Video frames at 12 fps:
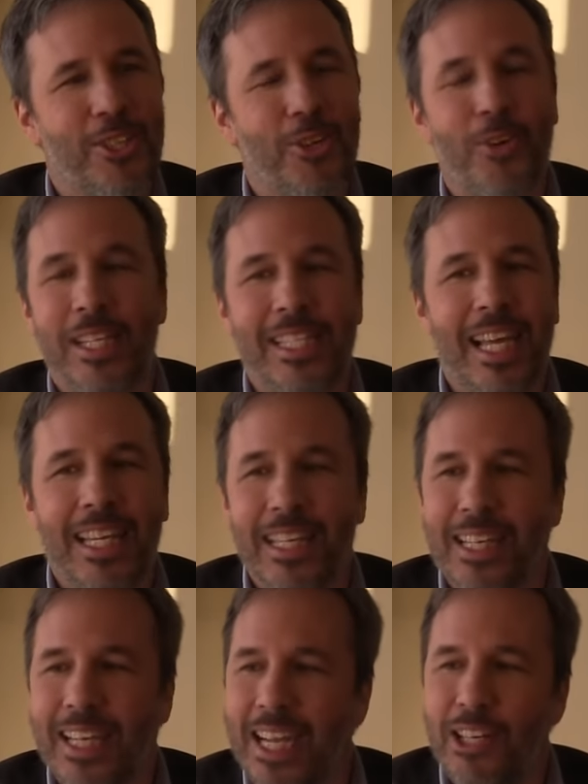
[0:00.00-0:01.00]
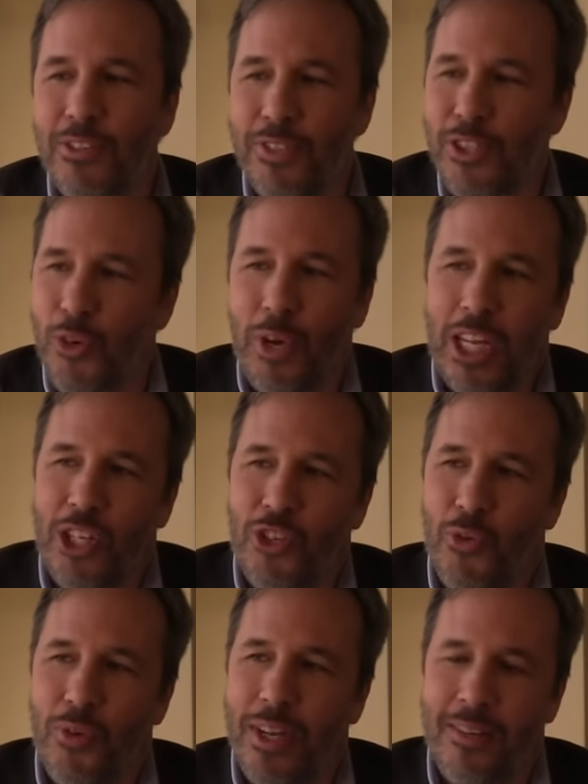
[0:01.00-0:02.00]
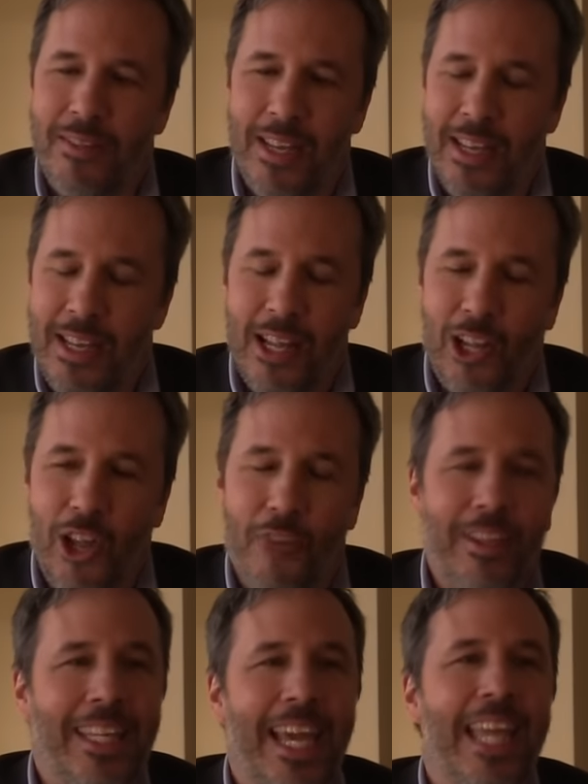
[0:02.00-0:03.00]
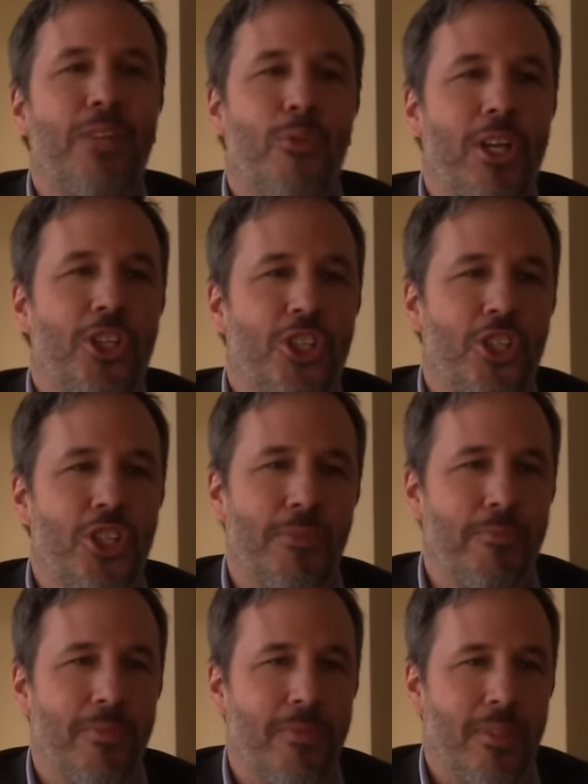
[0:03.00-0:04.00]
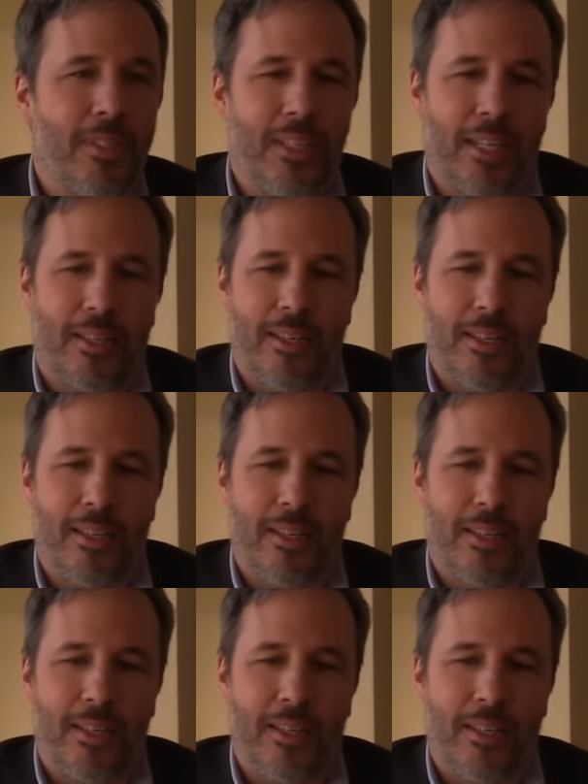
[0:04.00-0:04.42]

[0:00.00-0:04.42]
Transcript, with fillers: so it's like a kind of strange love and hate relationship that mm.